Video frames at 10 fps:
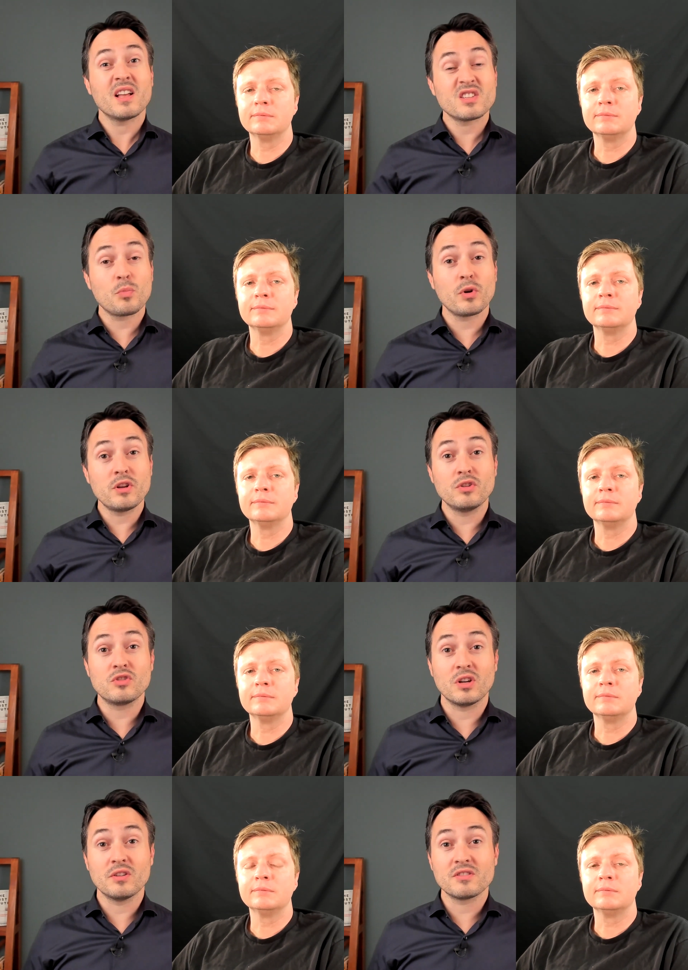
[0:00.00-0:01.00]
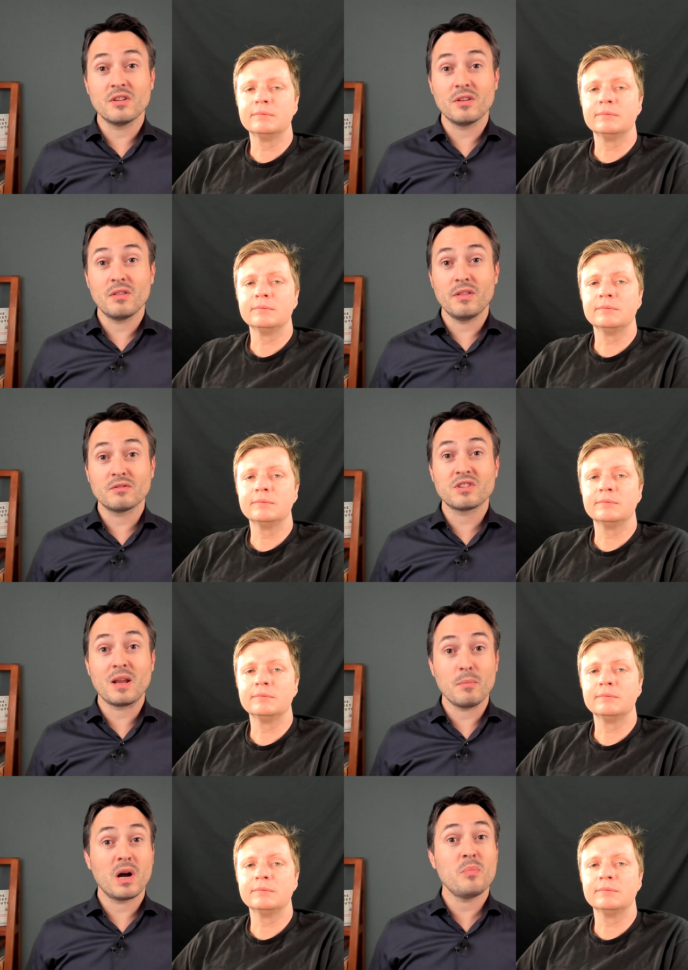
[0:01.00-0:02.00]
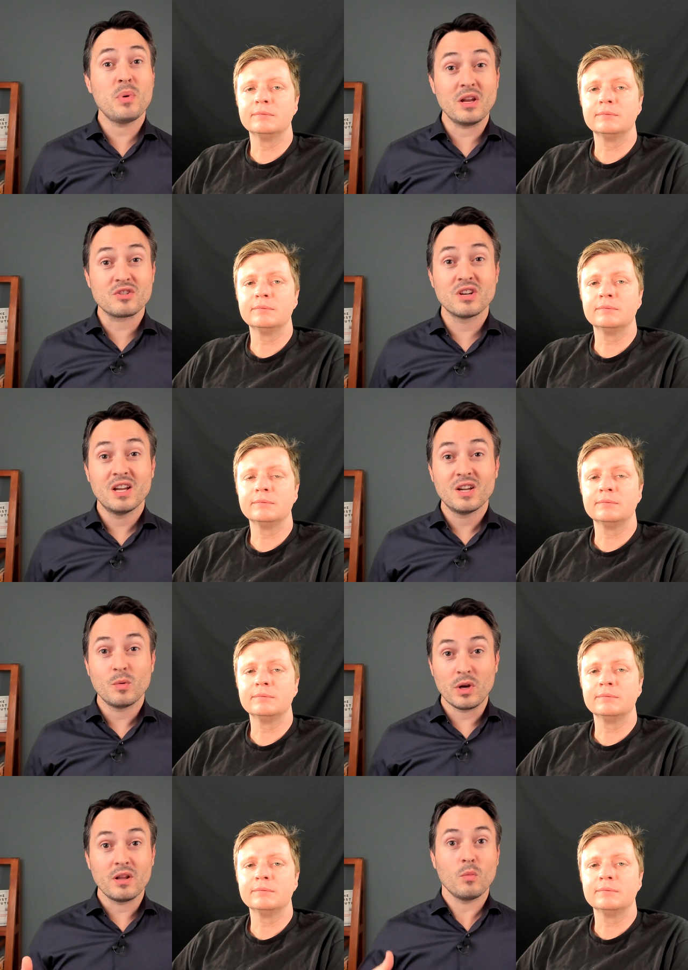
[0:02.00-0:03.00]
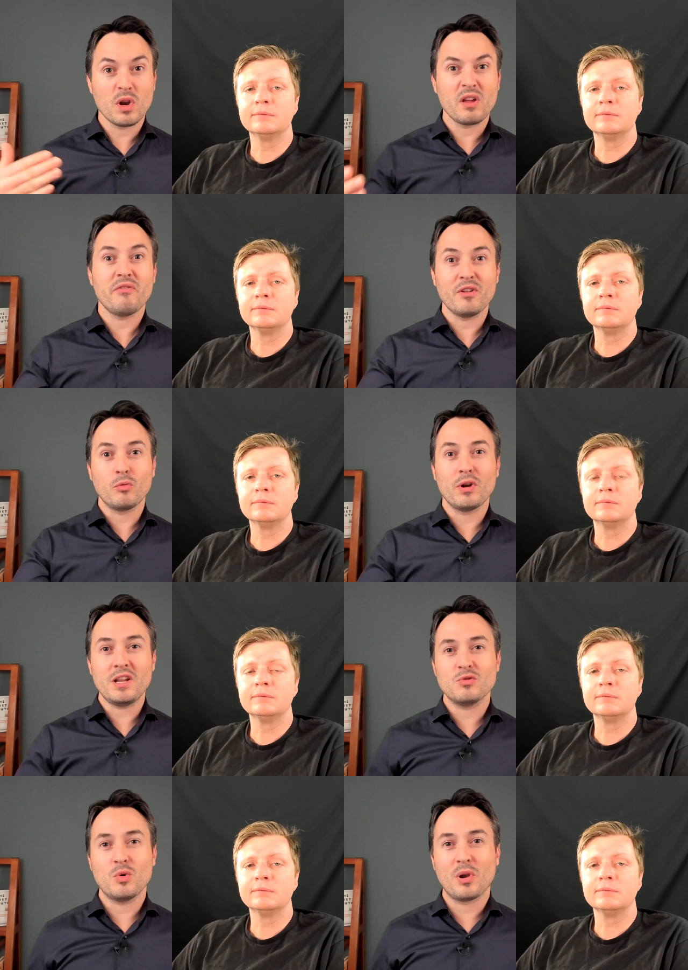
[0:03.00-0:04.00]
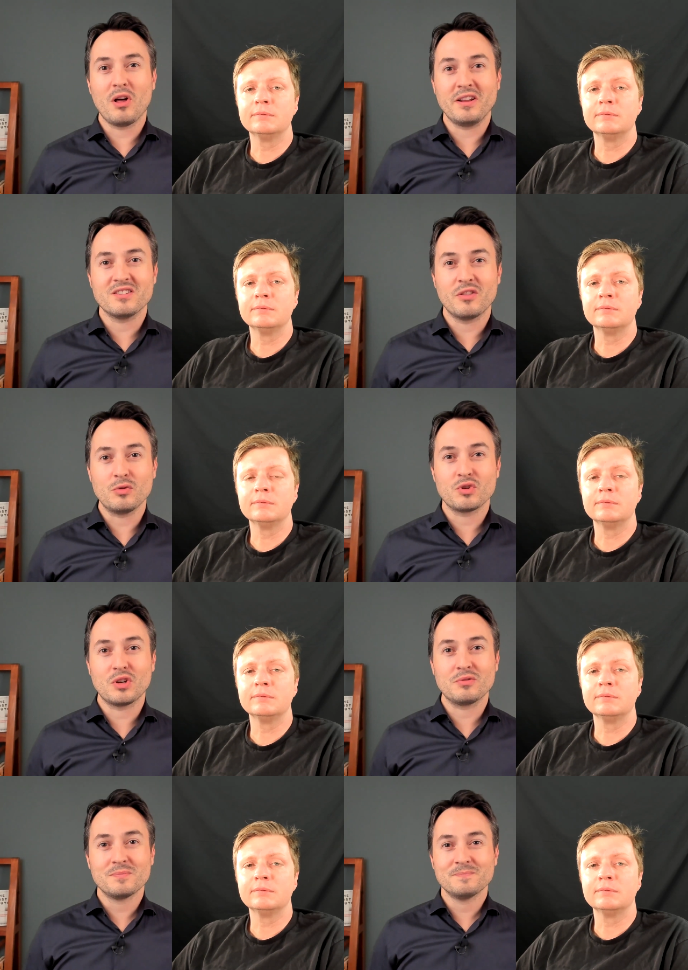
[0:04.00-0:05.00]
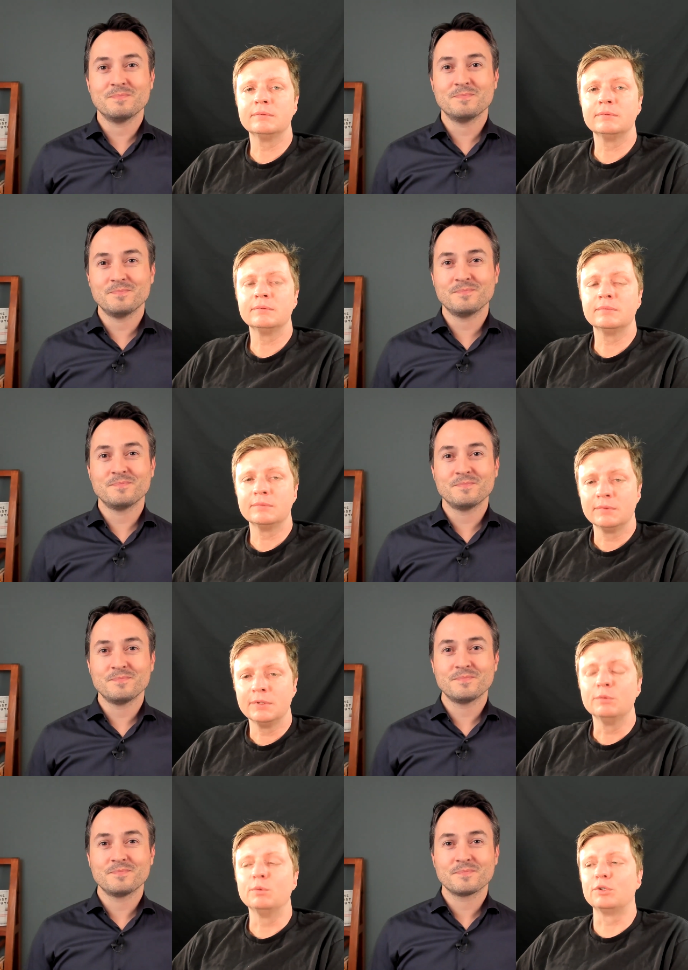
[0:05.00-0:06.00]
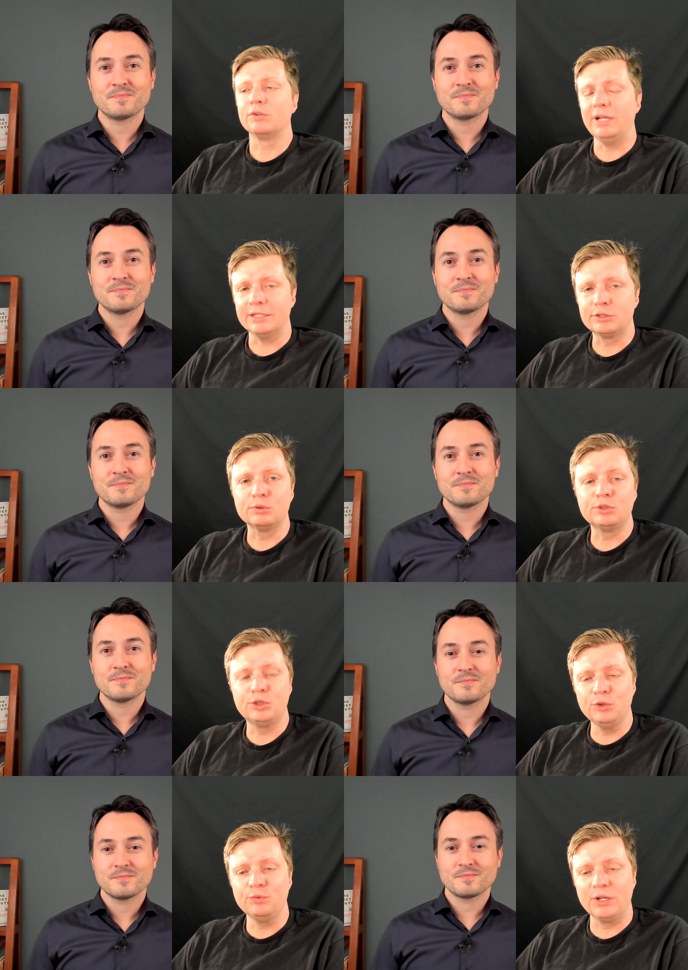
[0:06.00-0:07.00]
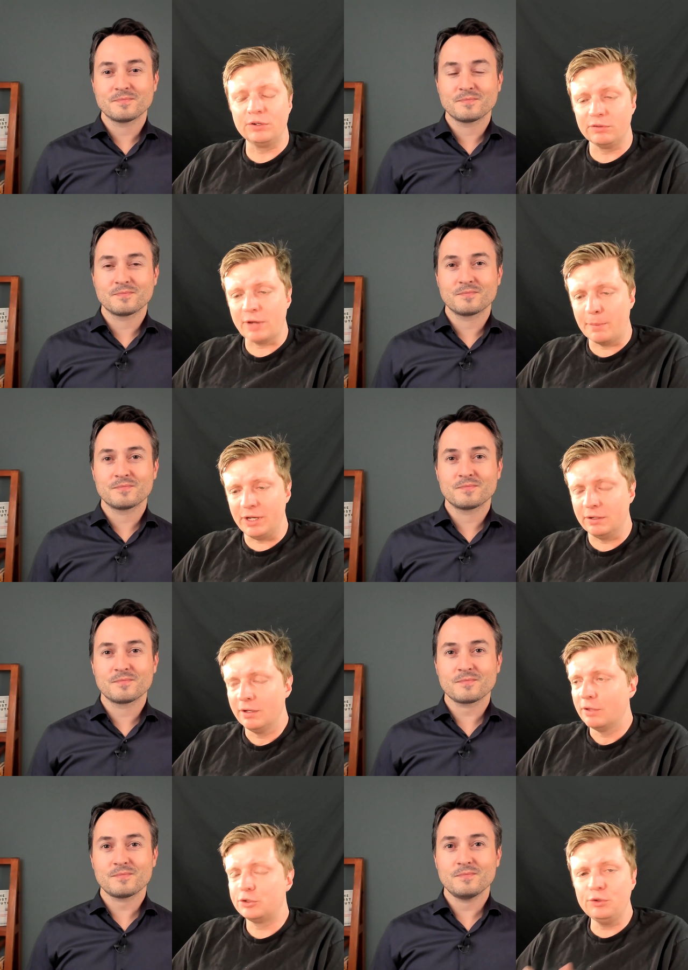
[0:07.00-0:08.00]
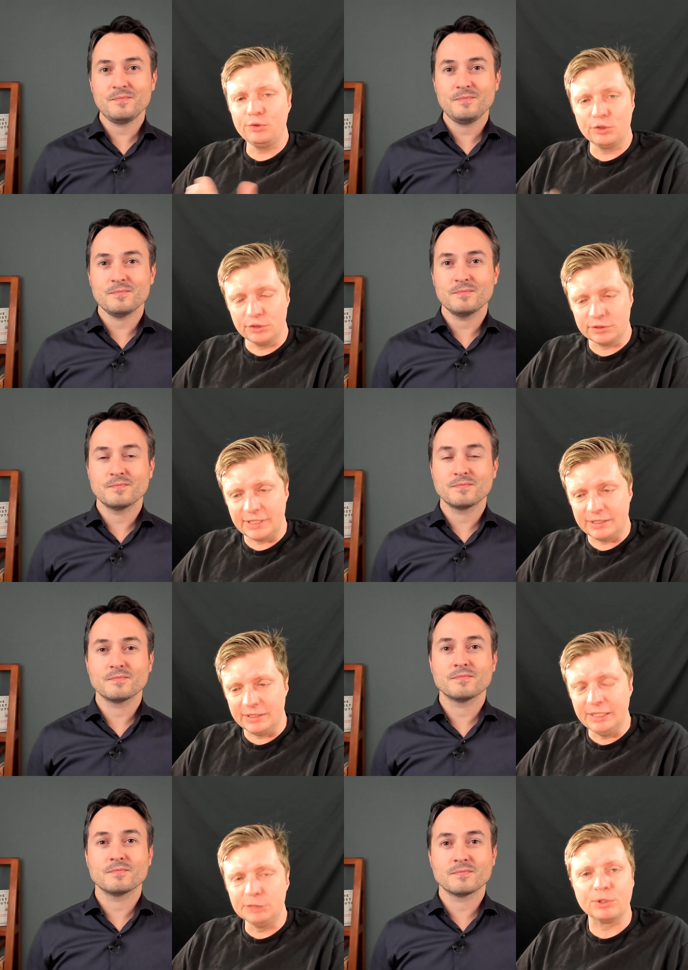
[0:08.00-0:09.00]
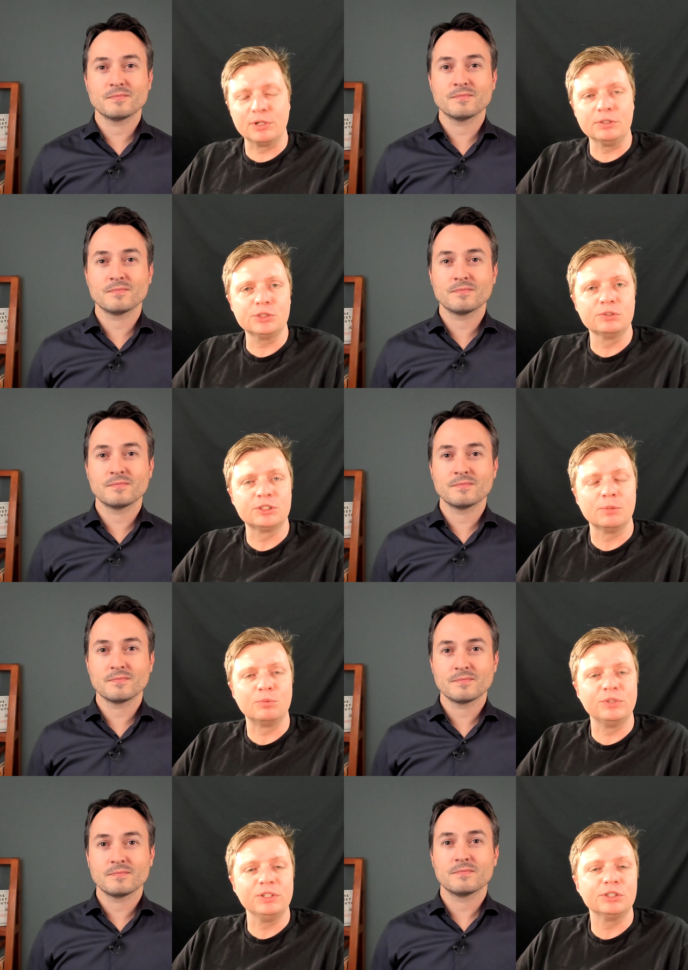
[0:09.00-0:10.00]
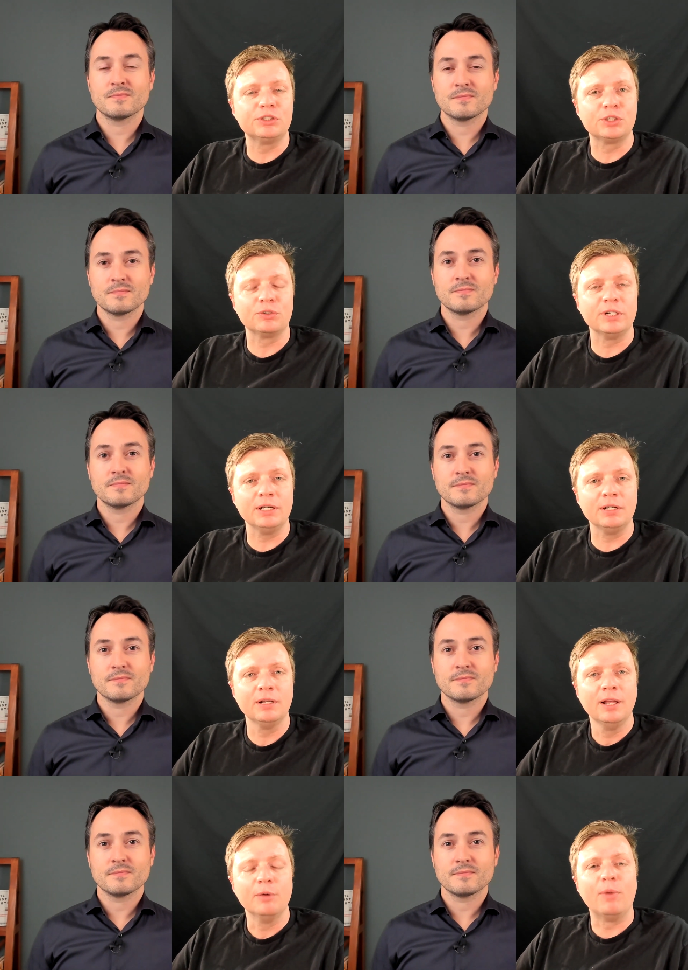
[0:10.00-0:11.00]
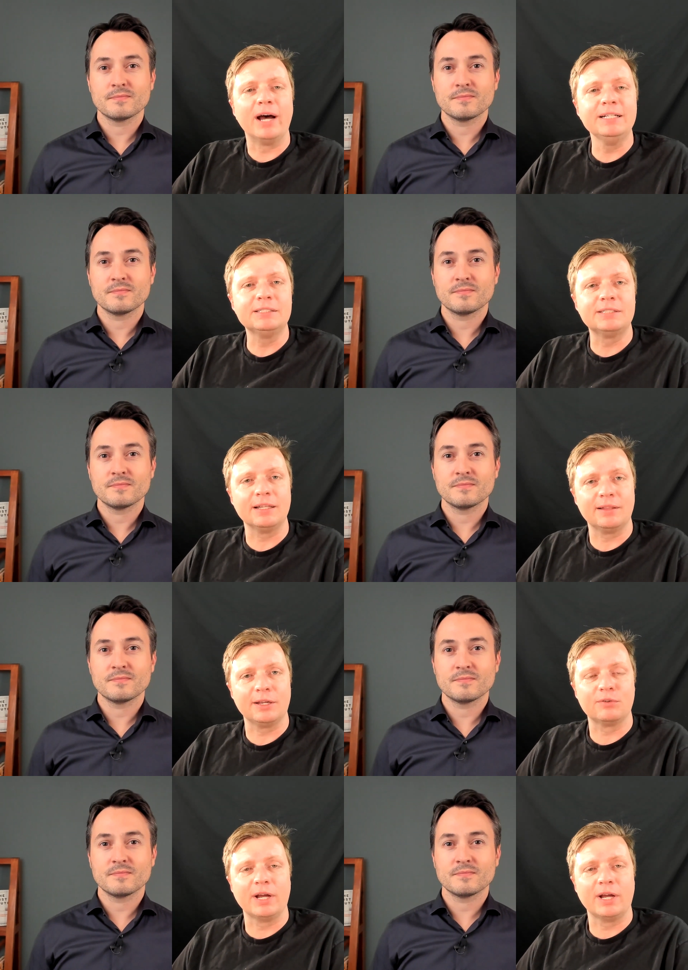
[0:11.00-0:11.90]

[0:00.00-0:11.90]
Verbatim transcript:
Speaker 1: it's a pretty good chance that they'll take my pitch when it when I feel ready to apply to those shows.
Speaker 2: Well, great. So two very, I mean, two good techniques, but also some reassuring mindset there,